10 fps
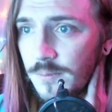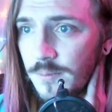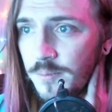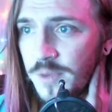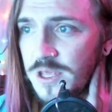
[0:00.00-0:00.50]

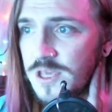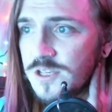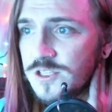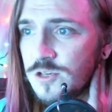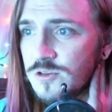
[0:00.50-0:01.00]
But he
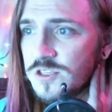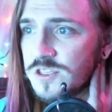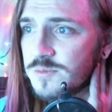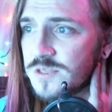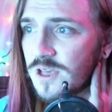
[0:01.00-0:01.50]
excuses
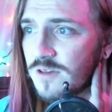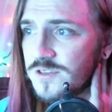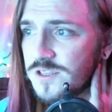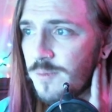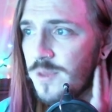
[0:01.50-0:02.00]
himself,
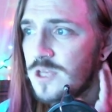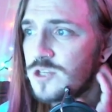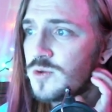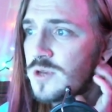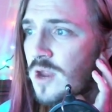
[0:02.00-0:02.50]
stepping
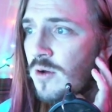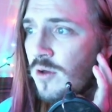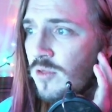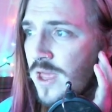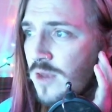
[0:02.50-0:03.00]
into a
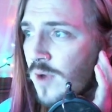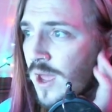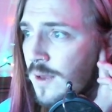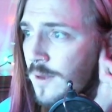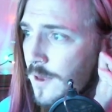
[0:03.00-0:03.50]
narrow
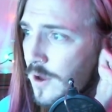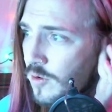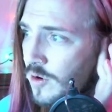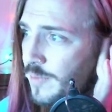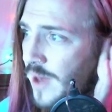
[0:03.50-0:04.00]
laneway
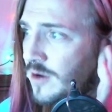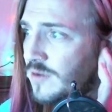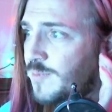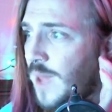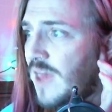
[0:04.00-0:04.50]
where a
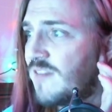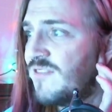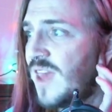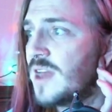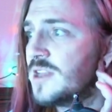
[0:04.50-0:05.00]
battered
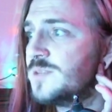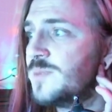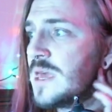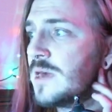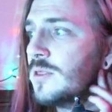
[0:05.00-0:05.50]
van is
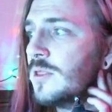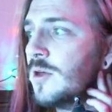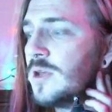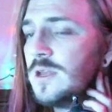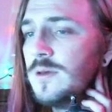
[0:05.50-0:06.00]
being
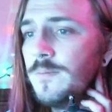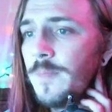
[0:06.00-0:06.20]
unloaded.